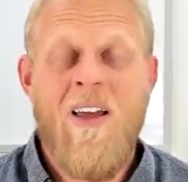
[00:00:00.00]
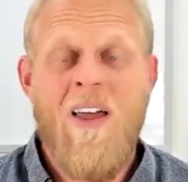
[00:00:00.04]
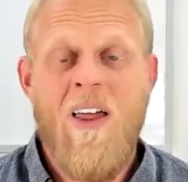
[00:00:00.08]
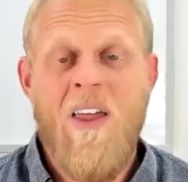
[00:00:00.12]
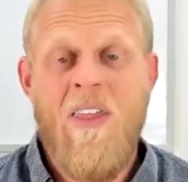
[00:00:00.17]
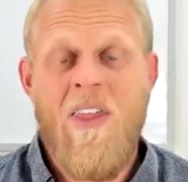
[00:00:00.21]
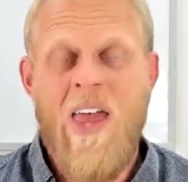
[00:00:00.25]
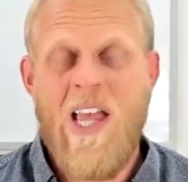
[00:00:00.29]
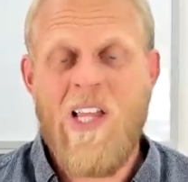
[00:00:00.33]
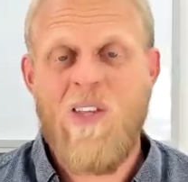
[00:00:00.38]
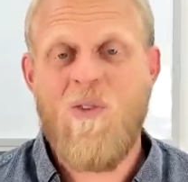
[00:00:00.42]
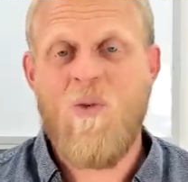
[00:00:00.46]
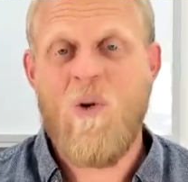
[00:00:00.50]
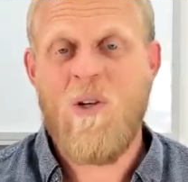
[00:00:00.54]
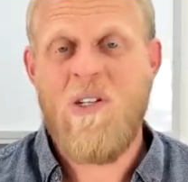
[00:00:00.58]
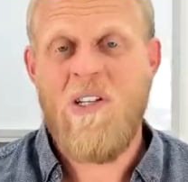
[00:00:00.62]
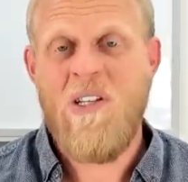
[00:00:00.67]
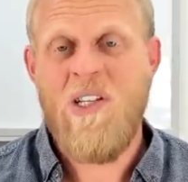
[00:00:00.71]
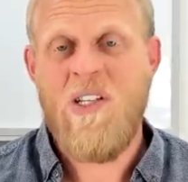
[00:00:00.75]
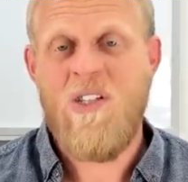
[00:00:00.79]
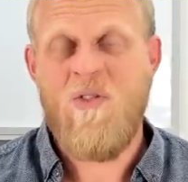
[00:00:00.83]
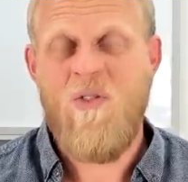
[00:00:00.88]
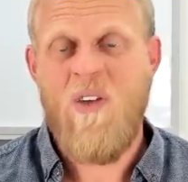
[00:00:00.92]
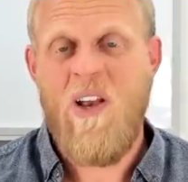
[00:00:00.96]
Thanks for watching
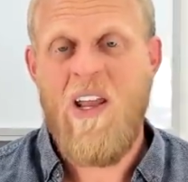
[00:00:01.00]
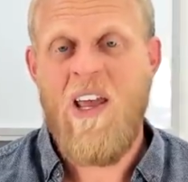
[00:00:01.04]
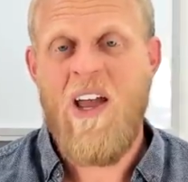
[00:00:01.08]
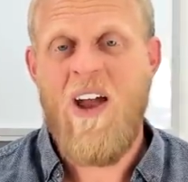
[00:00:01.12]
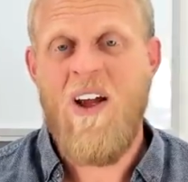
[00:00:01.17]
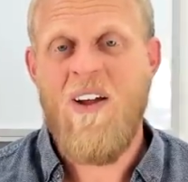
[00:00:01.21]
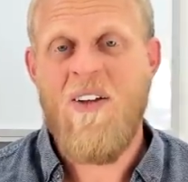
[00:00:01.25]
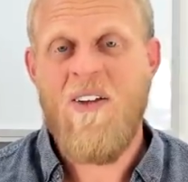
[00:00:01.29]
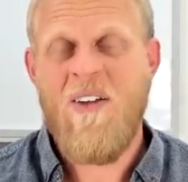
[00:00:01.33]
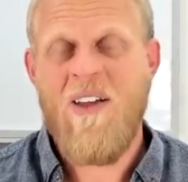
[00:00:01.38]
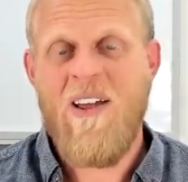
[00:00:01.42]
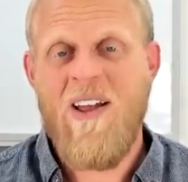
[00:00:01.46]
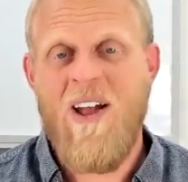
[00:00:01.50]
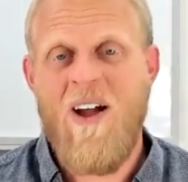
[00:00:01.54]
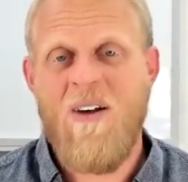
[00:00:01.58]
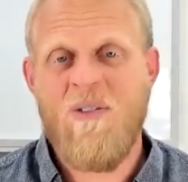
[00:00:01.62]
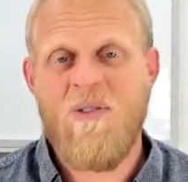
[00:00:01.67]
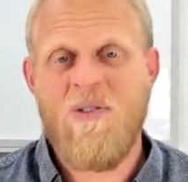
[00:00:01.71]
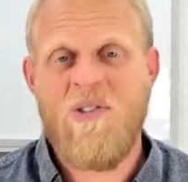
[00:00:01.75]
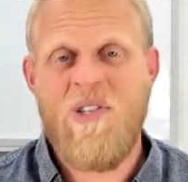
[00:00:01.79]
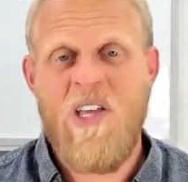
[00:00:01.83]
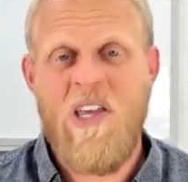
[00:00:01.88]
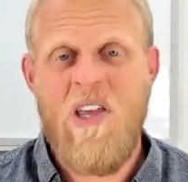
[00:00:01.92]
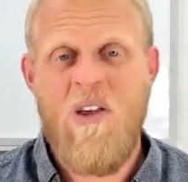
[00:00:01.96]
this video. I'll
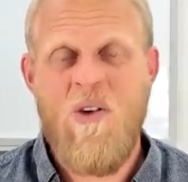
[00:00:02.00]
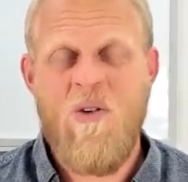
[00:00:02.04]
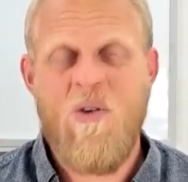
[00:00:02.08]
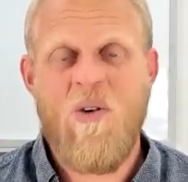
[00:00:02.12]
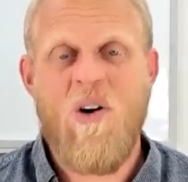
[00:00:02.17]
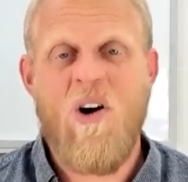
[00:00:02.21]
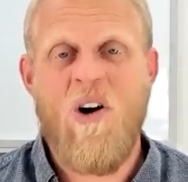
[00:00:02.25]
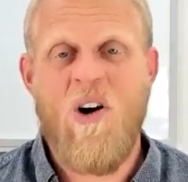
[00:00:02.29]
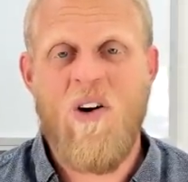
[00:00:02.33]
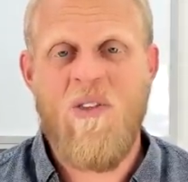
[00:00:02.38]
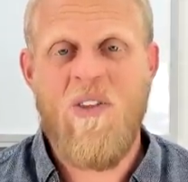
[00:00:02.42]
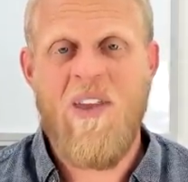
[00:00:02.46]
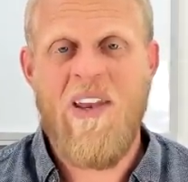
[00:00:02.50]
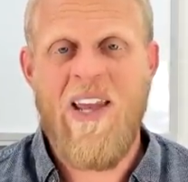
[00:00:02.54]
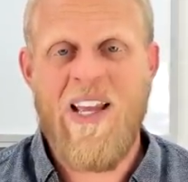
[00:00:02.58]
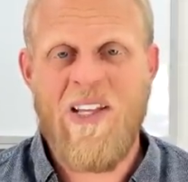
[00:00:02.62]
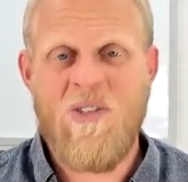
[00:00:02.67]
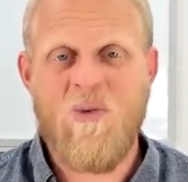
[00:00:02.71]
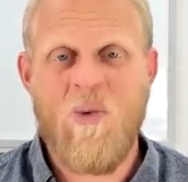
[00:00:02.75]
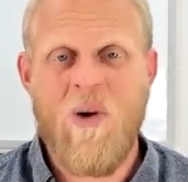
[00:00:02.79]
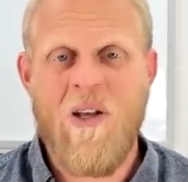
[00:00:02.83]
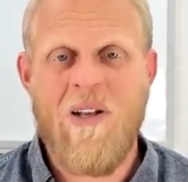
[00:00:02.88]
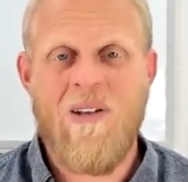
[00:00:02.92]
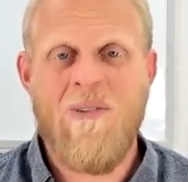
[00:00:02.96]
see you on the next one.